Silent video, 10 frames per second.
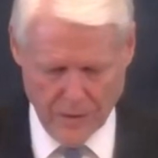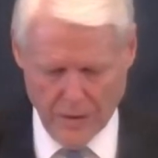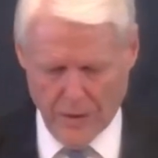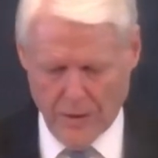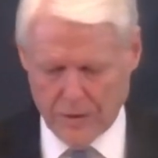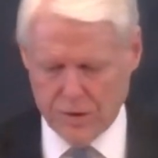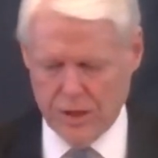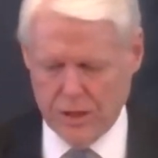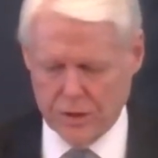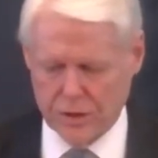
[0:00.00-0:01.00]

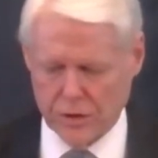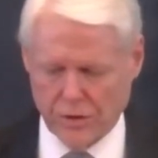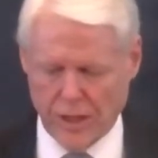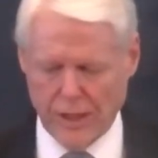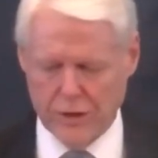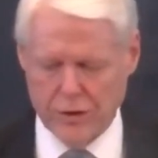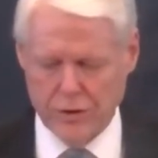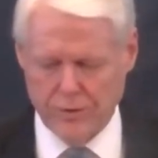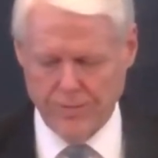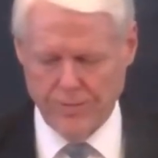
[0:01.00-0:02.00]
Jesus Christ,
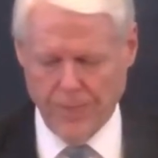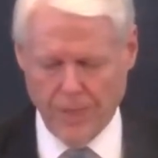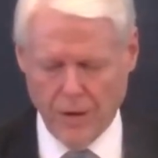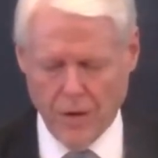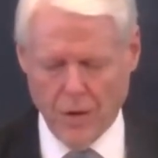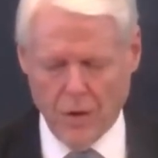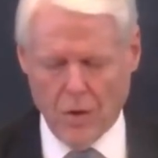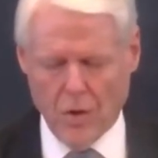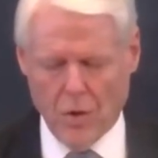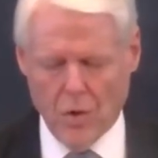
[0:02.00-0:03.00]

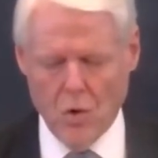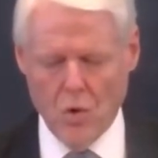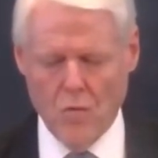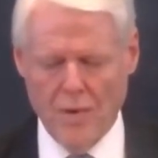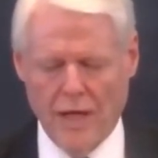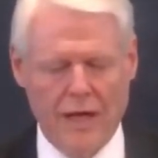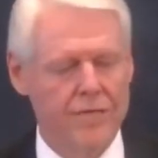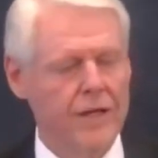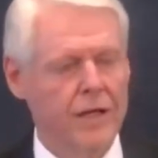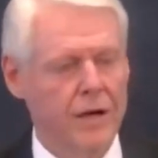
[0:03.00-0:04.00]
whom having
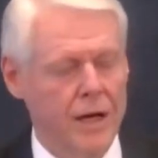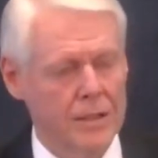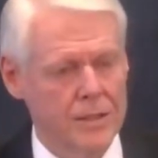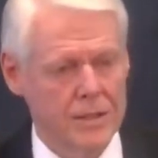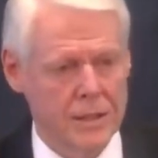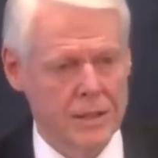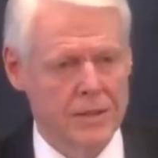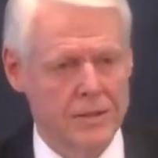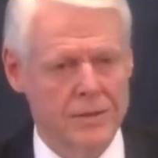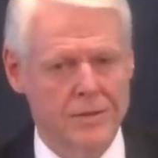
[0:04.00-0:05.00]
not seen,
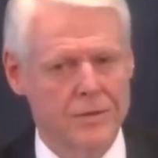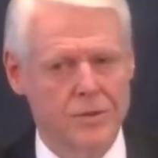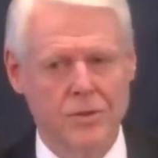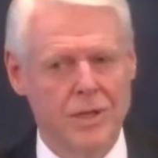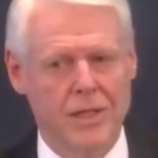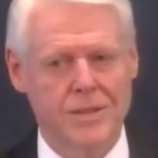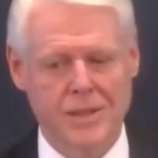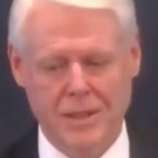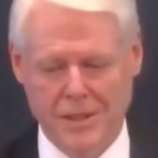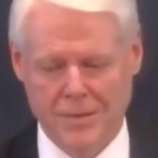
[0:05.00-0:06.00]
you do not see
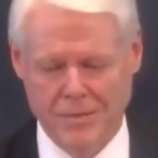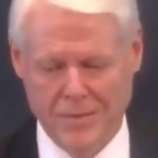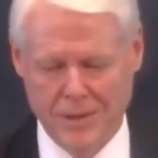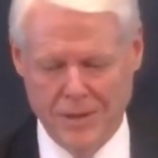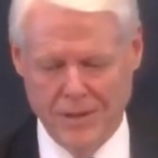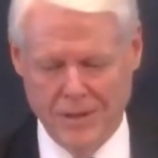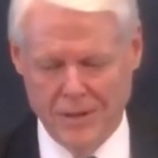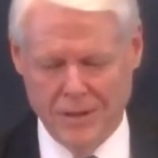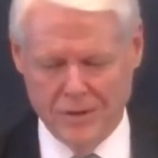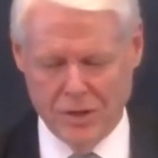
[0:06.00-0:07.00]
him
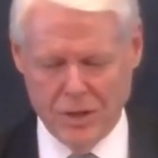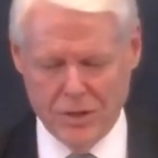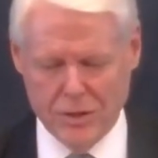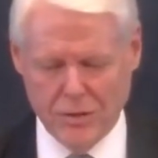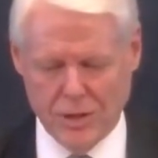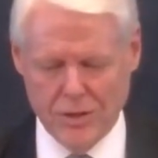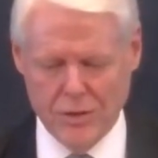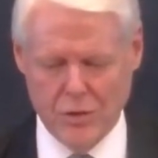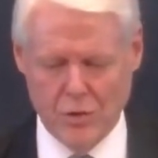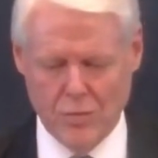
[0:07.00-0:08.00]
Jesus Christ,
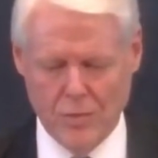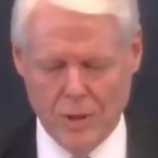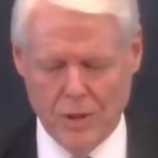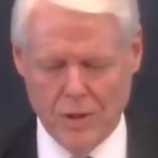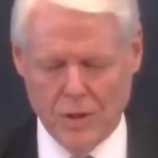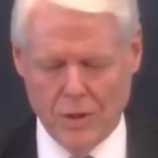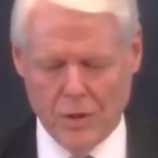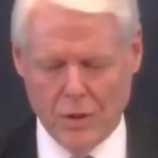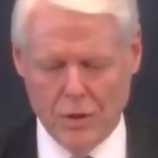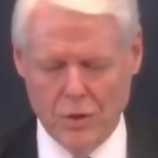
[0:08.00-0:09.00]
whom
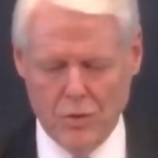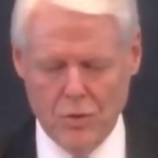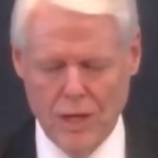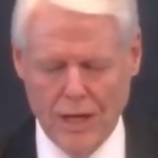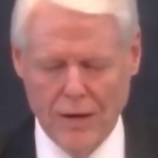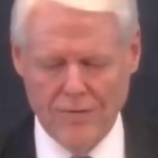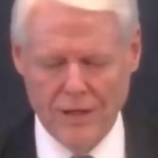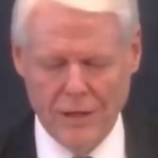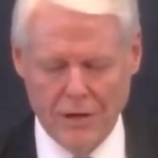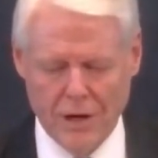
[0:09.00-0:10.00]
you having
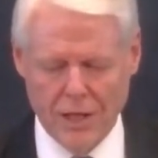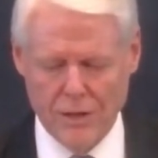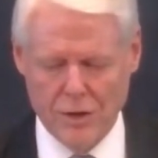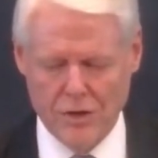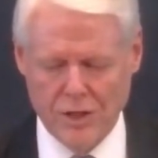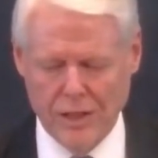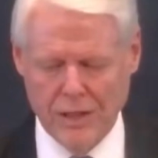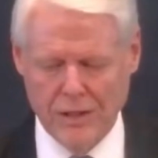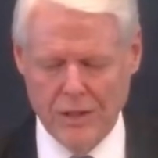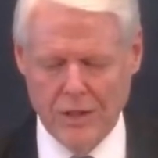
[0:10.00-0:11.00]
not seen,
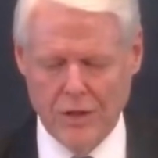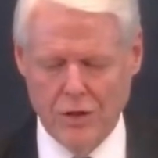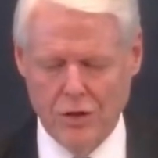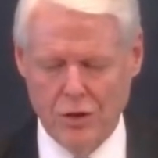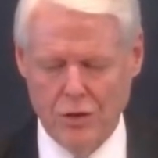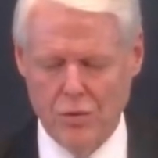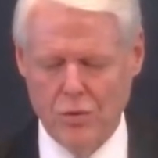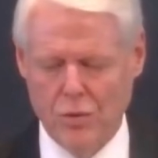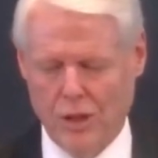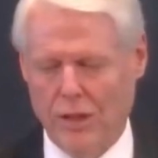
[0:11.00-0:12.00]
you
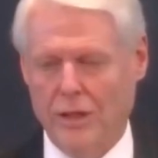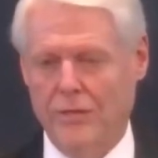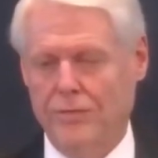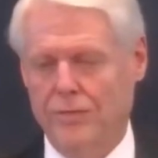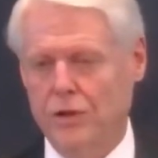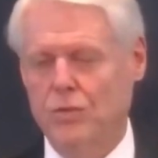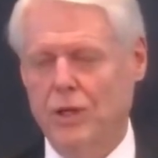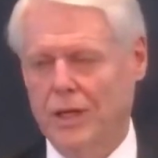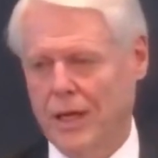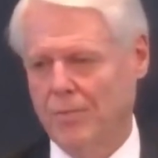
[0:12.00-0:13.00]
love, you
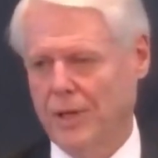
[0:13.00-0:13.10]
agape.